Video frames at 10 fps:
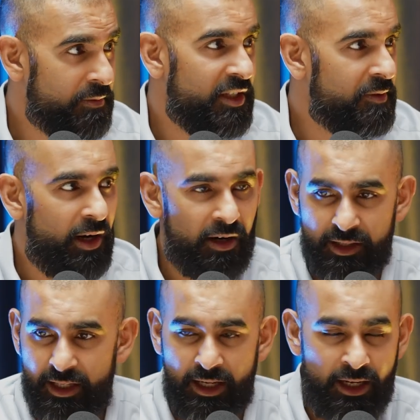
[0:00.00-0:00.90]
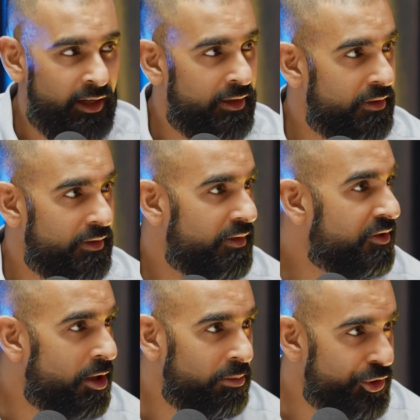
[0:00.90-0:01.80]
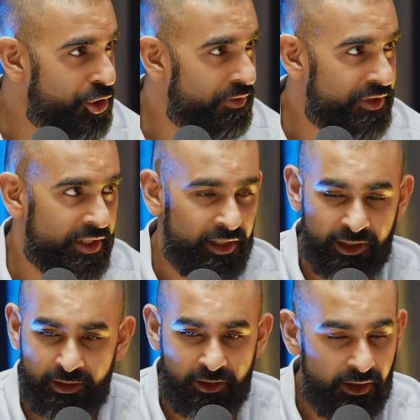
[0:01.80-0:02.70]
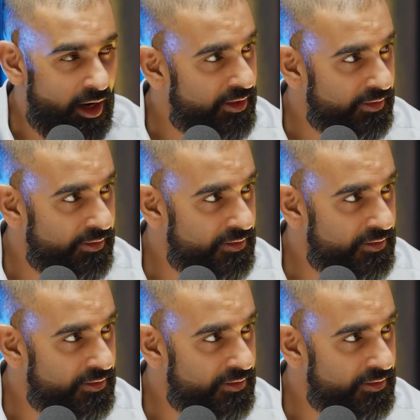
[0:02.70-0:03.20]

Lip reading: as well as part of that, troubleshooting, guidance.